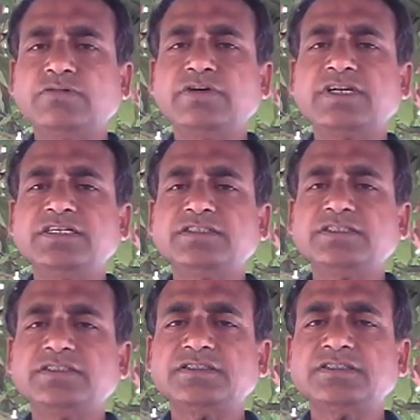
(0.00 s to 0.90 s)

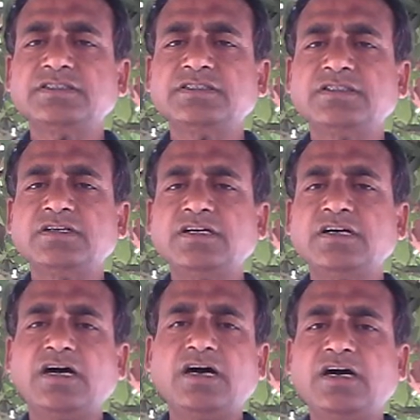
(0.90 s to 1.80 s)
varieties
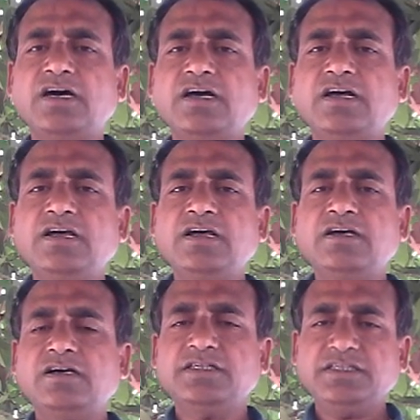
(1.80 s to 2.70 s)
are,
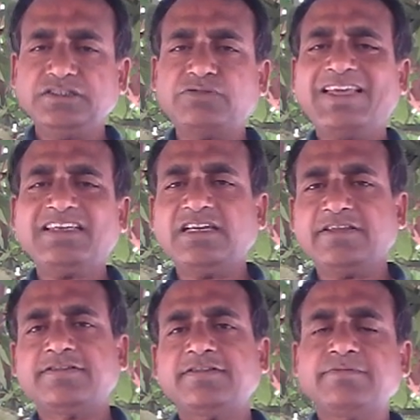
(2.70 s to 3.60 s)
is very
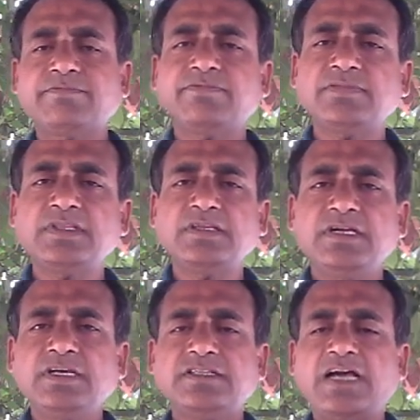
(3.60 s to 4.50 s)
less.
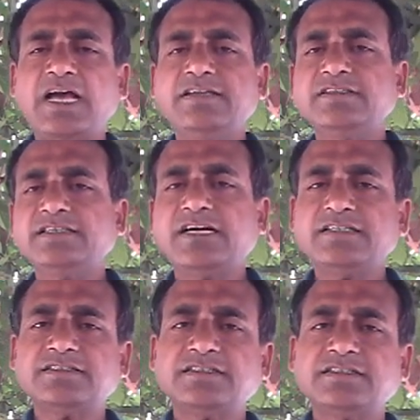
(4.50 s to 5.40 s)
The iron
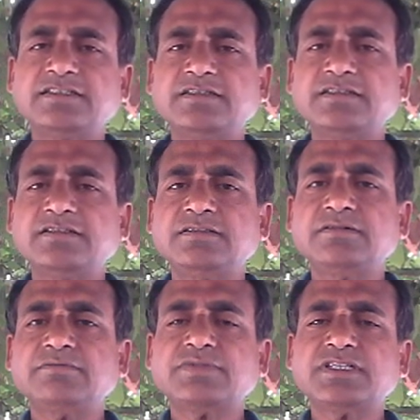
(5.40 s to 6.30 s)
content
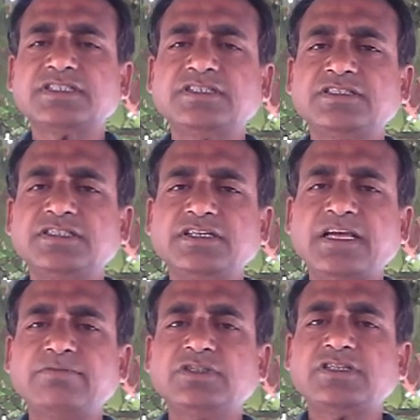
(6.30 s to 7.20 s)
present in
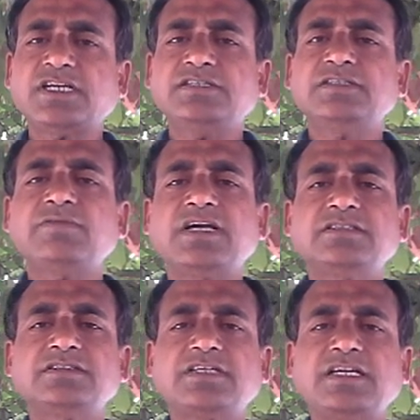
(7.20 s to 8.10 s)
hematite and
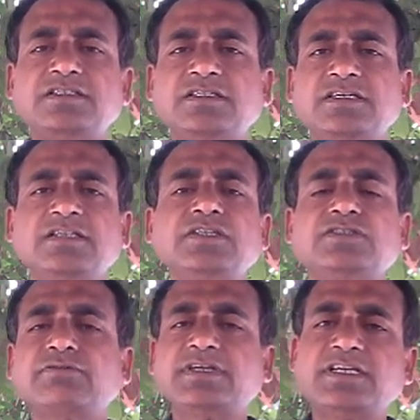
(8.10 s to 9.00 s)
magnetite
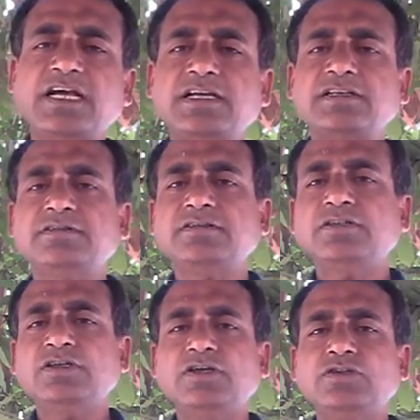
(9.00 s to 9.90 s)
is very high.
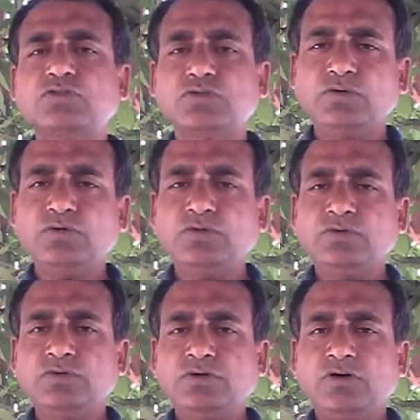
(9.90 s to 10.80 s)
So,
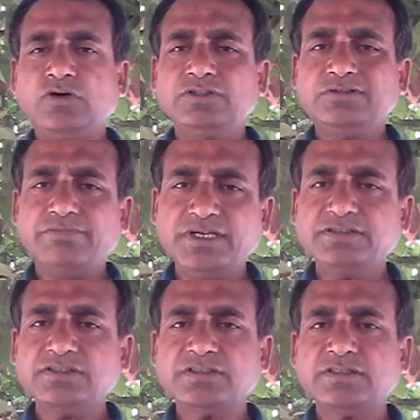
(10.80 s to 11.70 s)
on the
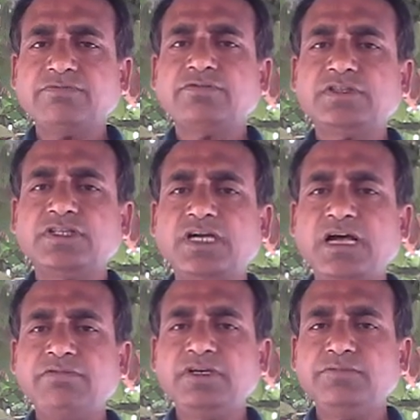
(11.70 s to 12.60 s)
basis of the
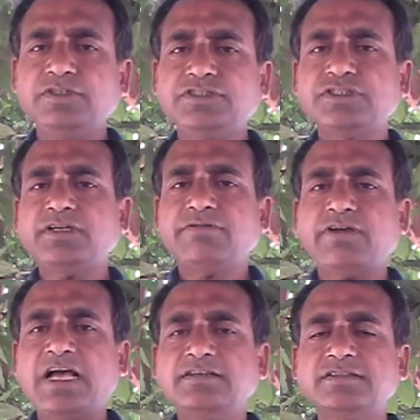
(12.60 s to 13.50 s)
availability of
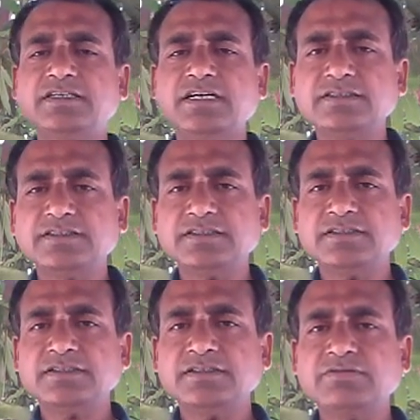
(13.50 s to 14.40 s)
iron
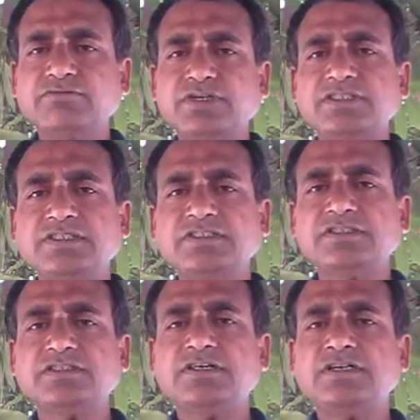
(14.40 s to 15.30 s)
content present
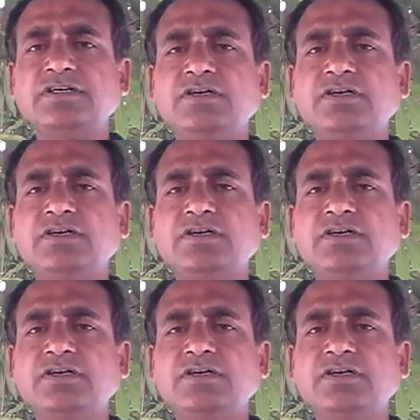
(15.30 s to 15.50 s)
in the